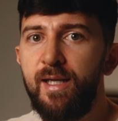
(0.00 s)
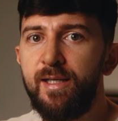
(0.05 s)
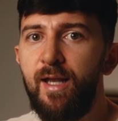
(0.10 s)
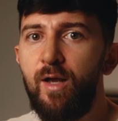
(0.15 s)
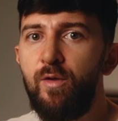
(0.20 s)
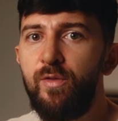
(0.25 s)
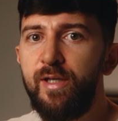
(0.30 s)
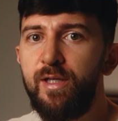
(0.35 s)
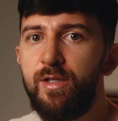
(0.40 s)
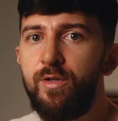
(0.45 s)

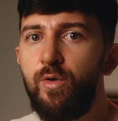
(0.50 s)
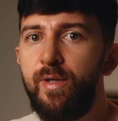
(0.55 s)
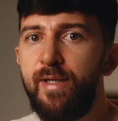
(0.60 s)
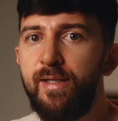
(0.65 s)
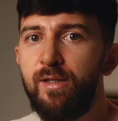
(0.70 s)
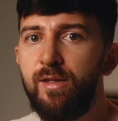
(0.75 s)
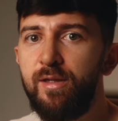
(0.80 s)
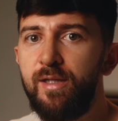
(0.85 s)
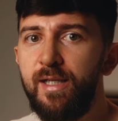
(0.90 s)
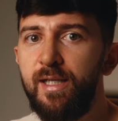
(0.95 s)
Now, the
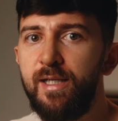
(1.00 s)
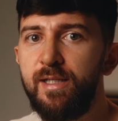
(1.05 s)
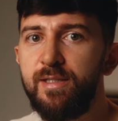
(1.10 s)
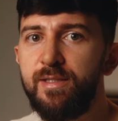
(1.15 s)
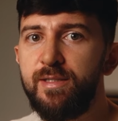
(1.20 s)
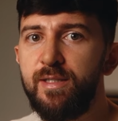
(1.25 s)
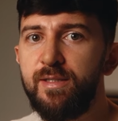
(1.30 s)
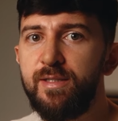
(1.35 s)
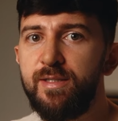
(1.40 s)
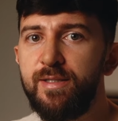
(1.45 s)
annoying thing
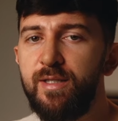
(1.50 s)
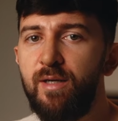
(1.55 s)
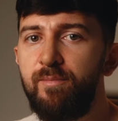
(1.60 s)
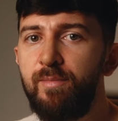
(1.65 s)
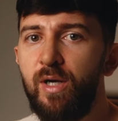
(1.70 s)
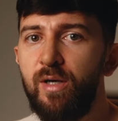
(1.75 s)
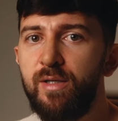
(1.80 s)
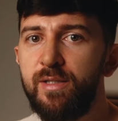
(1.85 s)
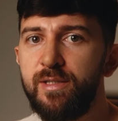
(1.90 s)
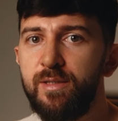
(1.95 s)
is
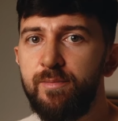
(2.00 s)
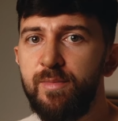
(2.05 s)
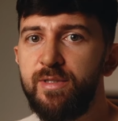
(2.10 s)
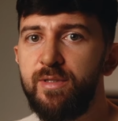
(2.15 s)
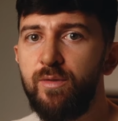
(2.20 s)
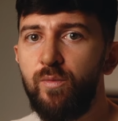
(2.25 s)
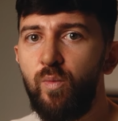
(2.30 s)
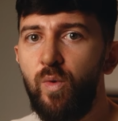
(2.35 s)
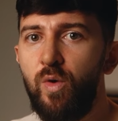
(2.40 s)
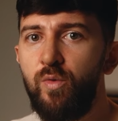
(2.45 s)
some
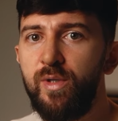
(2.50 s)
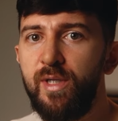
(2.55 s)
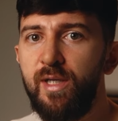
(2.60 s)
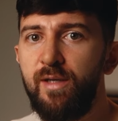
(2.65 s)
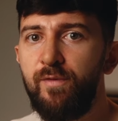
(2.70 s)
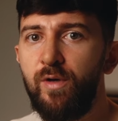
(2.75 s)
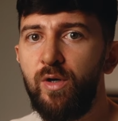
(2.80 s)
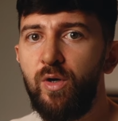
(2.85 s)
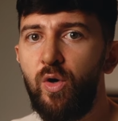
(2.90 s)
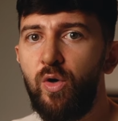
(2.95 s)
customers won't
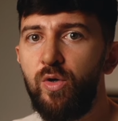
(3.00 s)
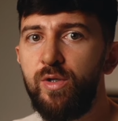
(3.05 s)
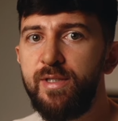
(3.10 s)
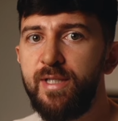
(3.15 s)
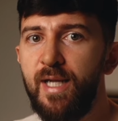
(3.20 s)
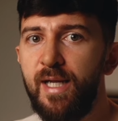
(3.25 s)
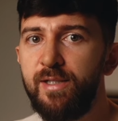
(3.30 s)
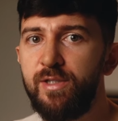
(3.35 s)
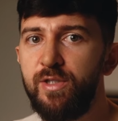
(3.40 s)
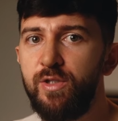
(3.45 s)
even
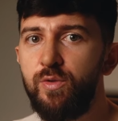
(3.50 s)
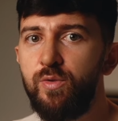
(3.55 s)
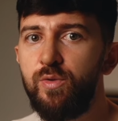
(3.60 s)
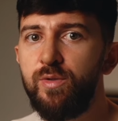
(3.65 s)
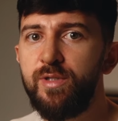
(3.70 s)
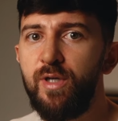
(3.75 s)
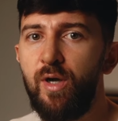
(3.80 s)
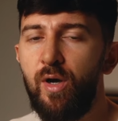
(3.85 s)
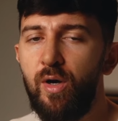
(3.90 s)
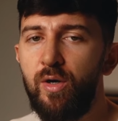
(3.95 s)
contact you
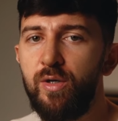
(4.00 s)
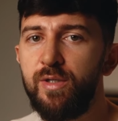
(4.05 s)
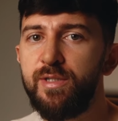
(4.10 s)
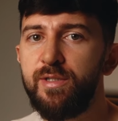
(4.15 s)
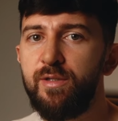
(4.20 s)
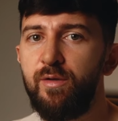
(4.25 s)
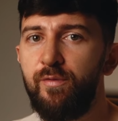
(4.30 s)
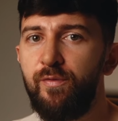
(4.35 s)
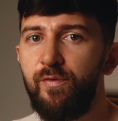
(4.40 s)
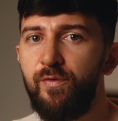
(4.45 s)
to
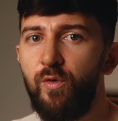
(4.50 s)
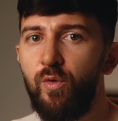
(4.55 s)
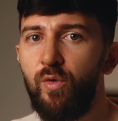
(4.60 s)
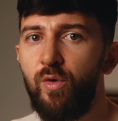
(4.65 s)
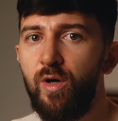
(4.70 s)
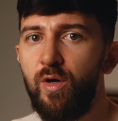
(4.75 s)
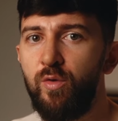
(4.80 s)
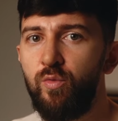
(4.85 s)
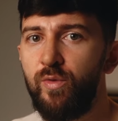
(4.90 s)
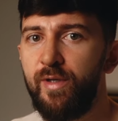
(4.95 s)
ask
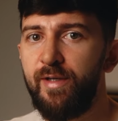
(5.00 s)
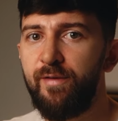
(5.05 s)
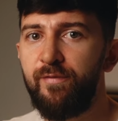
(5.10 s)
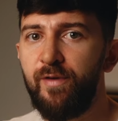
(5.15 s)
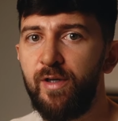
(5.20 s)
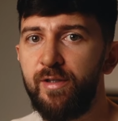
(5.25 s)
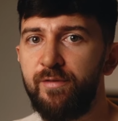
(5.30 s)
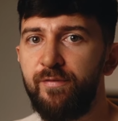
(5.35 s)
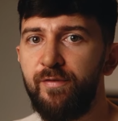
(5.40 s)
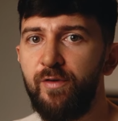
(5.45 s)
for a
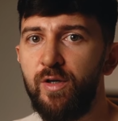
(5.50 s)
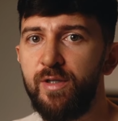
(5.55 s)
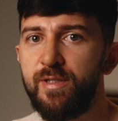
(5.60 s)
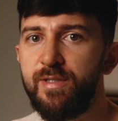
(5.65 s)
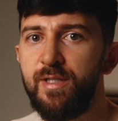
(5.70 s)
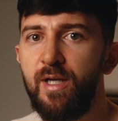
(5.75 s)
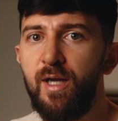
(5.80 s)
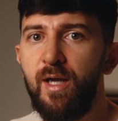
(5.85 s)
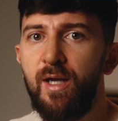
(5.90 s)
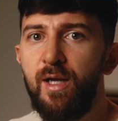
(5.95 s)
refund
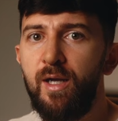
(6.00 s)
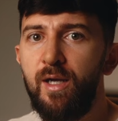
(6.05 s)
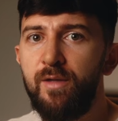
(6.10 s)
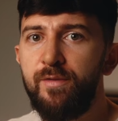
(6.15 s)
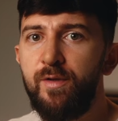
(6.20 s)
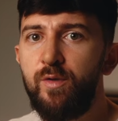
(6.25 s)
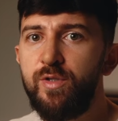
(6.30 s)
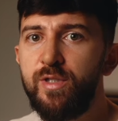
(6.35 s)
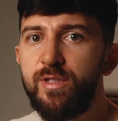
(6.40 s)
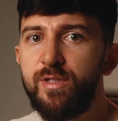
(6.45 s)
first.
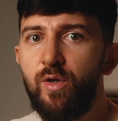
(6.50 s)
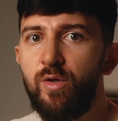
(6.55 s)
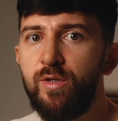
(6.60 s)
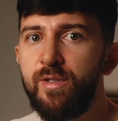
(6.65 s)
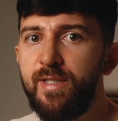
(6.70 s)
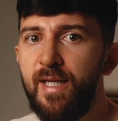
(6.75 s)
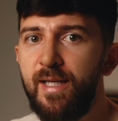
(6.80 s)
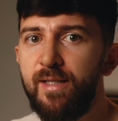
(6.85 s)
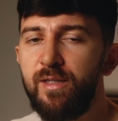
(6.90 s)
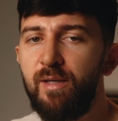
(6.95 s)
They'll just
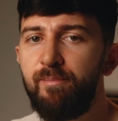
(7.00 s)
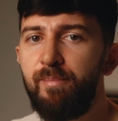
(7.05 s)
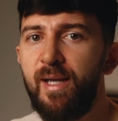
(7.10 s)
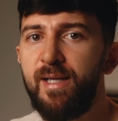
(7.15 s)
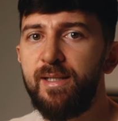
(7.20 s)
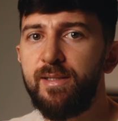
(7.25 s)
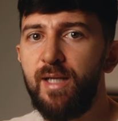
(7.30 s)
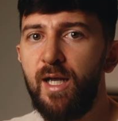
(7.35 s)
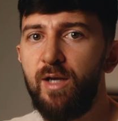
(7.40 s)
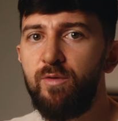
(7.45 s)
contact the
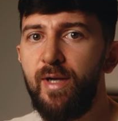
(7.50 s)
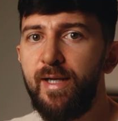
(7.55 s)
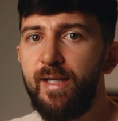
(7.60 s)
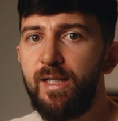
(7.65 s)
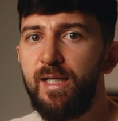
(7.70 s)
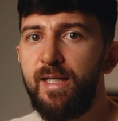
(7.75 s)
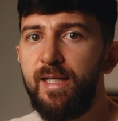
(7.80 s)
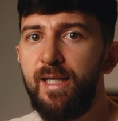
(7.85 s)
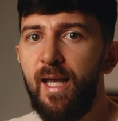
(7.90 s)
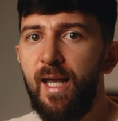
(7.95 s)
bank
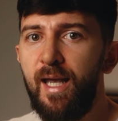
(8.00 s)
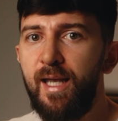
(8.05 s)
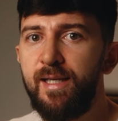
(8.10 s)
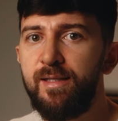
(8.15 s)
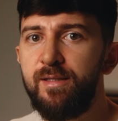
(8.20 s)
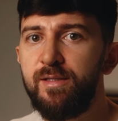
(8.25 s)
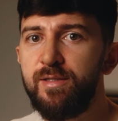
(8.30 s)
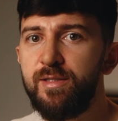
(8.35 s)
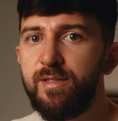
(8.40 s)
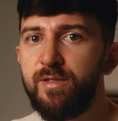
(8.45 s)
directly
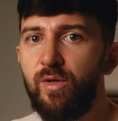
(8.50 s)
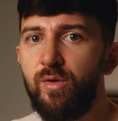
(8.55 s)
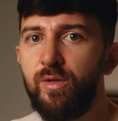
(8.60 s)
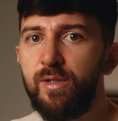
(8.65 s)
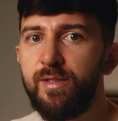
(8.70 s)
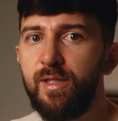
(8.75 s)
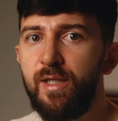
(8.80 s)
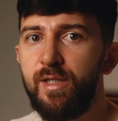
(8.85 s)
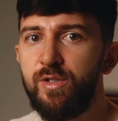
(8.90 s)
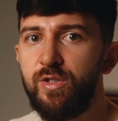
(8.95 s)
and
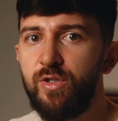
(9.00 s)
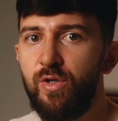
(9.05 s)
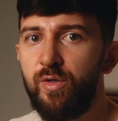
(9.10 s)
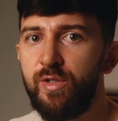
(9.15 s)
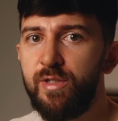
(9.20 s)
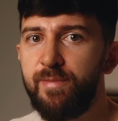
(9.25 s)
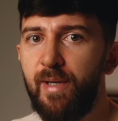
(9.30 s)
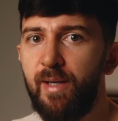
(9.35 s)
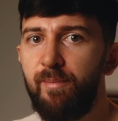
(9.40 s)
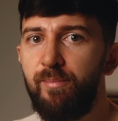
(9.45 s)
start a
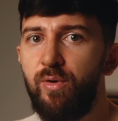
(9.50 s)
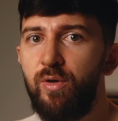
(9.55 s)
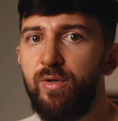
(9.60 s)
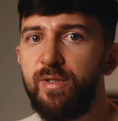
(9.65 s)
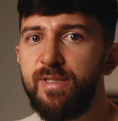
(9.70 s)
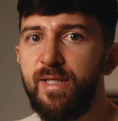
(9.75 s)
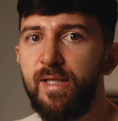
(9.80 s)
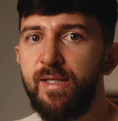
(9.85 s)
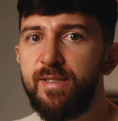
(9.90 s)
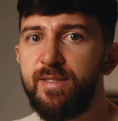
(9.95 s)
chargeback
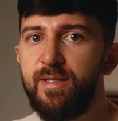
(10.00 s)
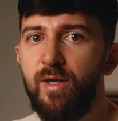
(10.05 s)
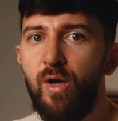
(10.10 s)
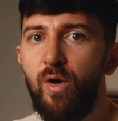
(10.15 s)
process,